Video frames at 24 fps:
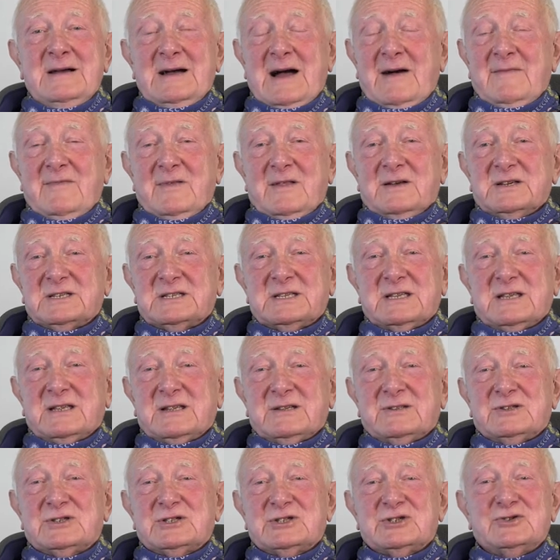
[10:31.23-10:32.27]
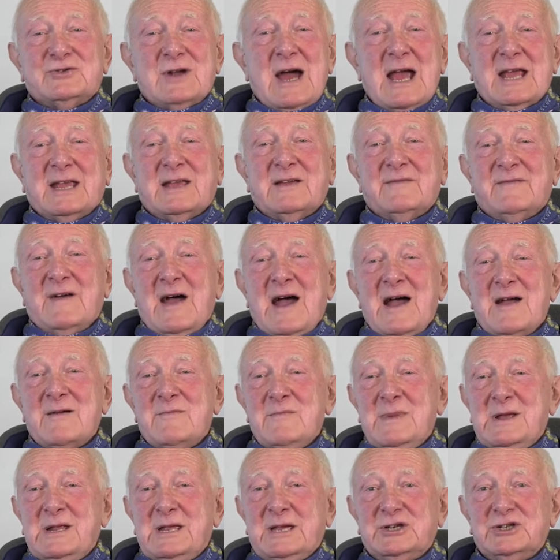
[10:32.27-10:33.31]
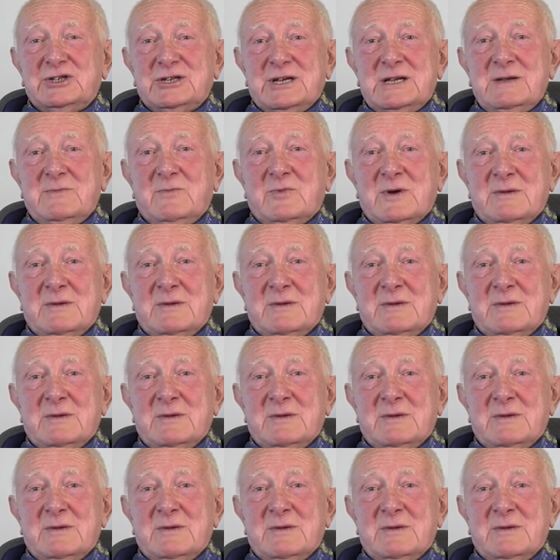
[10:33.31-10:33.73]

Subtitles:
I've lost track of how many sheep